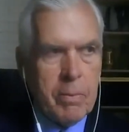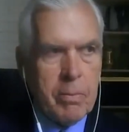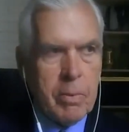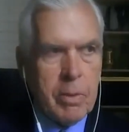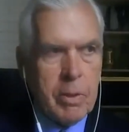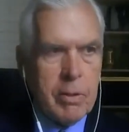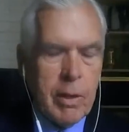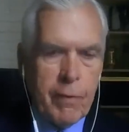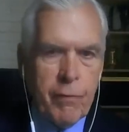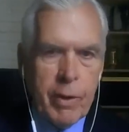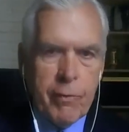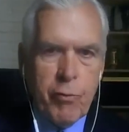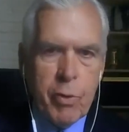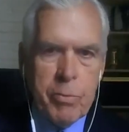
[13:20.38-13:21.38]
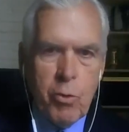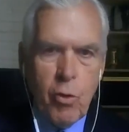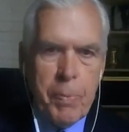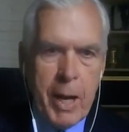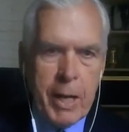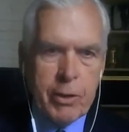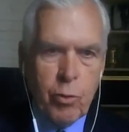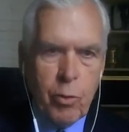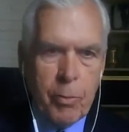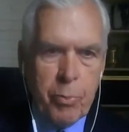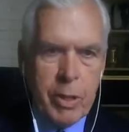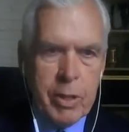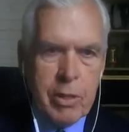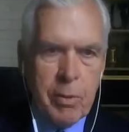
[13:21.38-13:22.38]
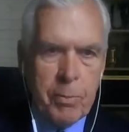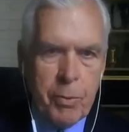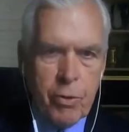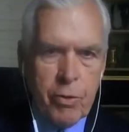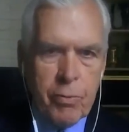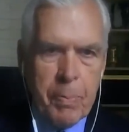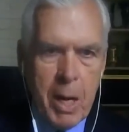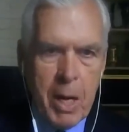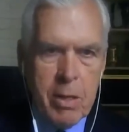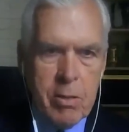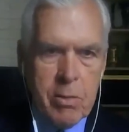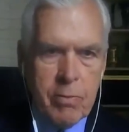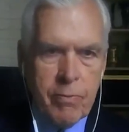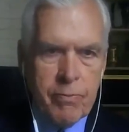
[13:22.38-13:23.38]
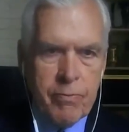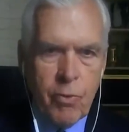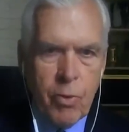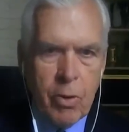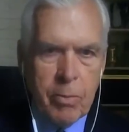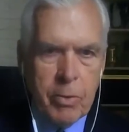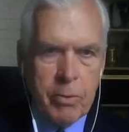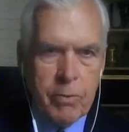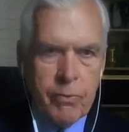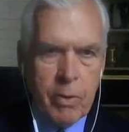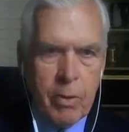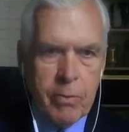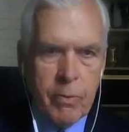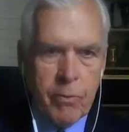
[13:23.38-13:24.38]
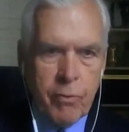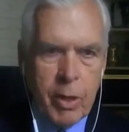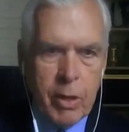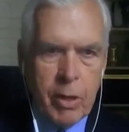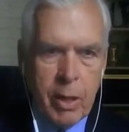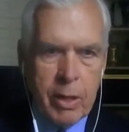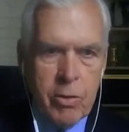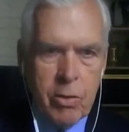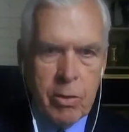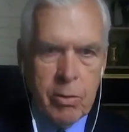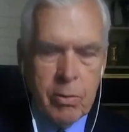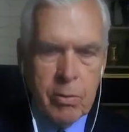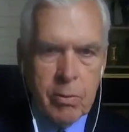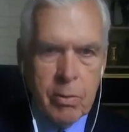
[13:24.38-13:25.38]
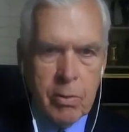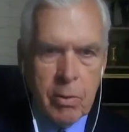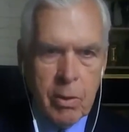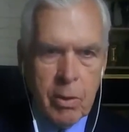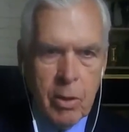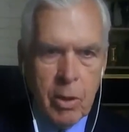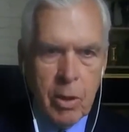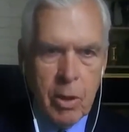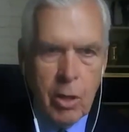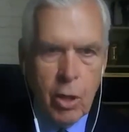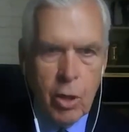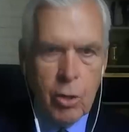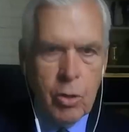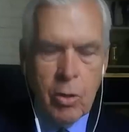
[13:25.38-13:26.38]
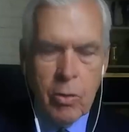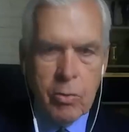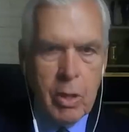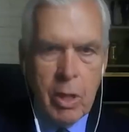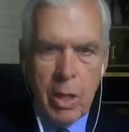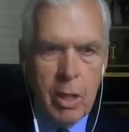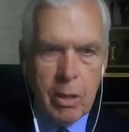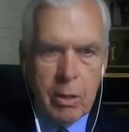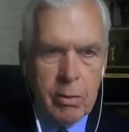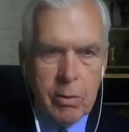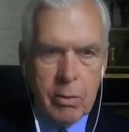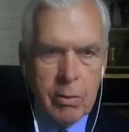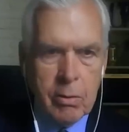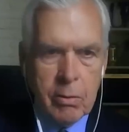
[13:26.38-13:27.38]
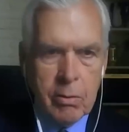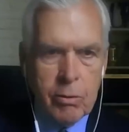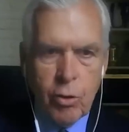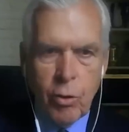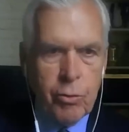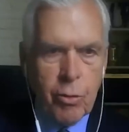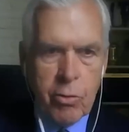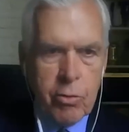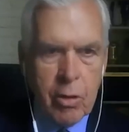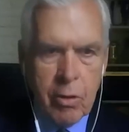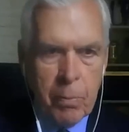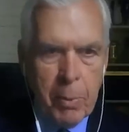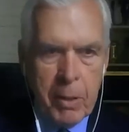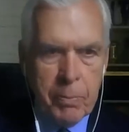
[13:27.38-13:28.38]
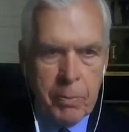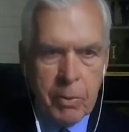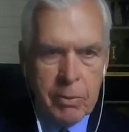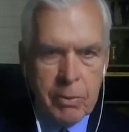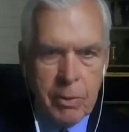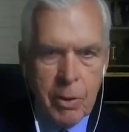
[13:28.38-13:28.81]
if we move back to a principles-based form of regulation, you don't need 2/3 of the people,